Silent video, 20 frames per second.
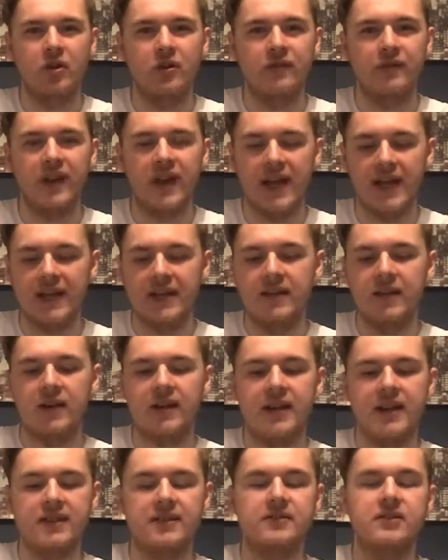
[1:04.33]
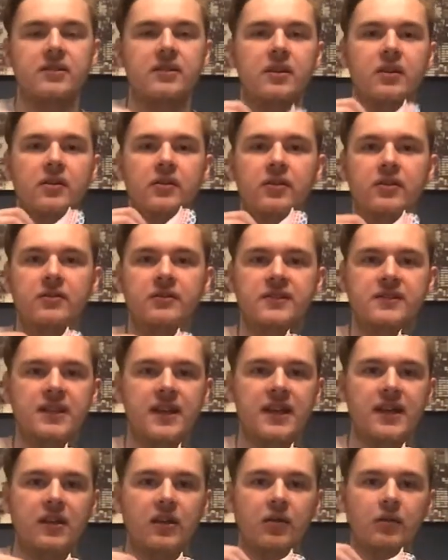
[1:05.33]
overlay, I guess you'd
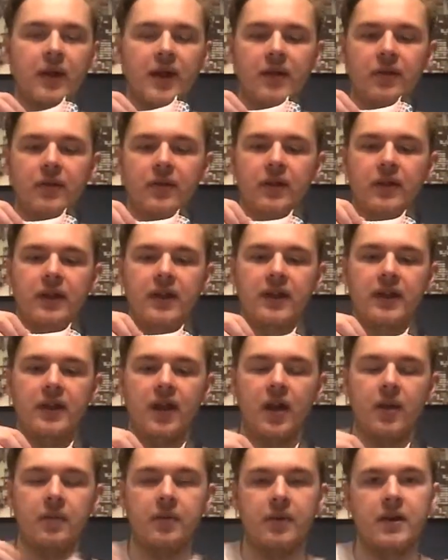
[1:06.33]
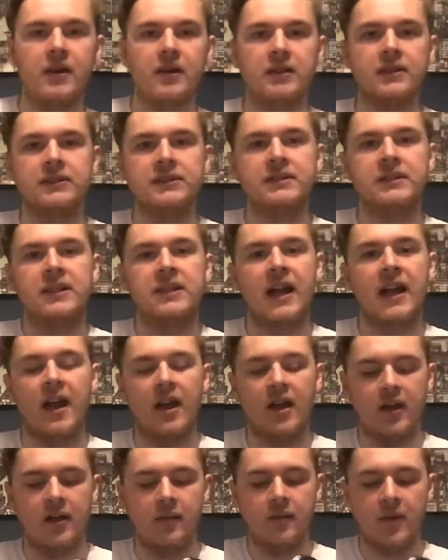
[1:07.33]
say, around the upper.
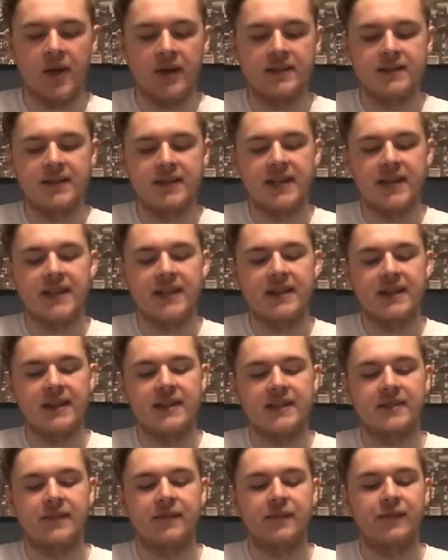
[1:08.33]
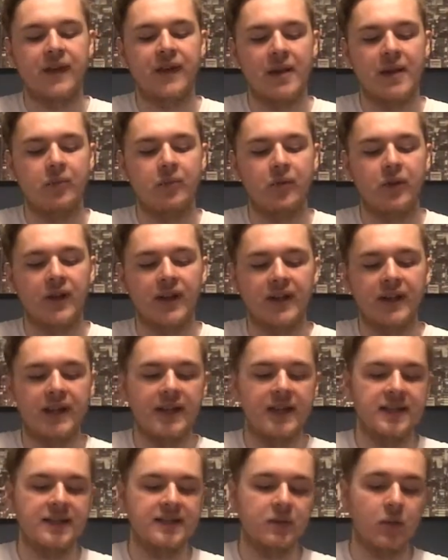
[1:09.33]
Underneath is a fabric.
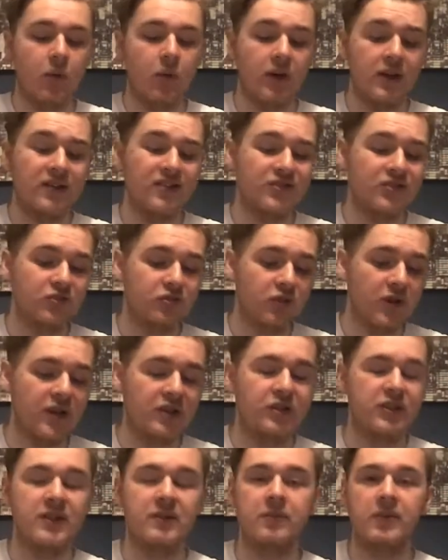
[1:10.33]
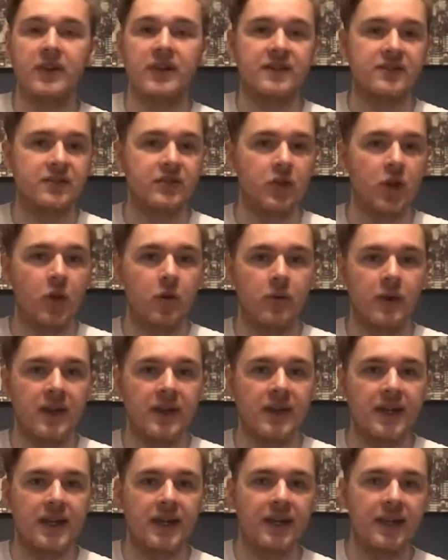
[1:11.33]
It's quite stretchy, but it's
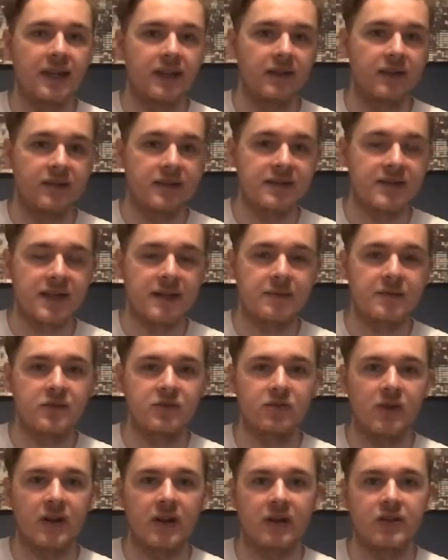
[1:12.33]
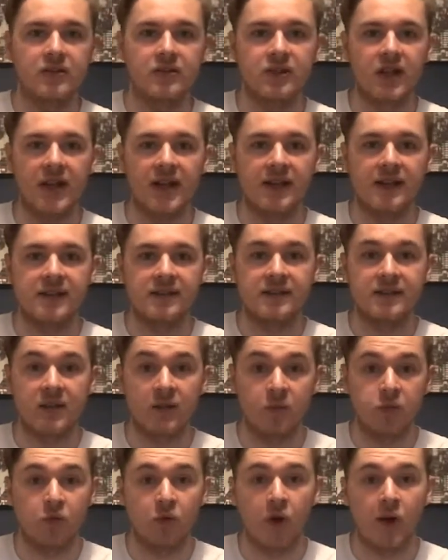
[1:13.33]
nowhere near the same stretch as
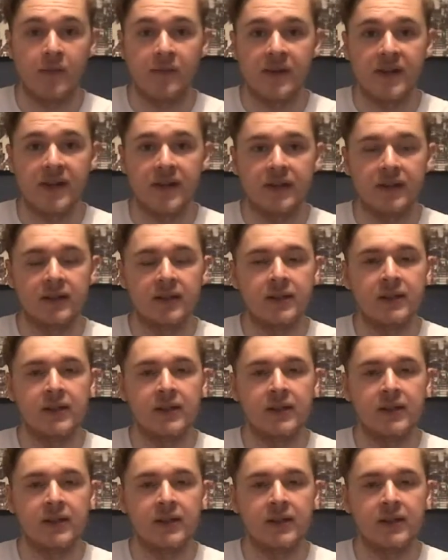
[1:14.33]
a prime knit.